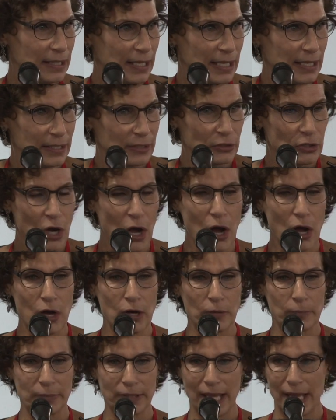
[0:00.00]
and
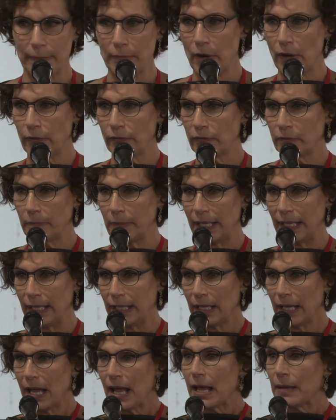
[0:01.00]
calm came over
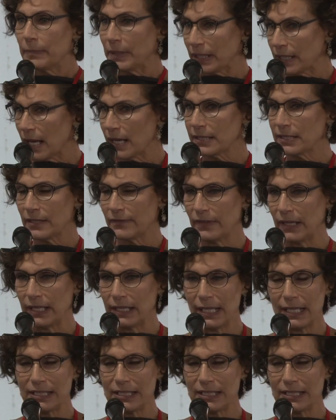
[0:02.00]
me because of it.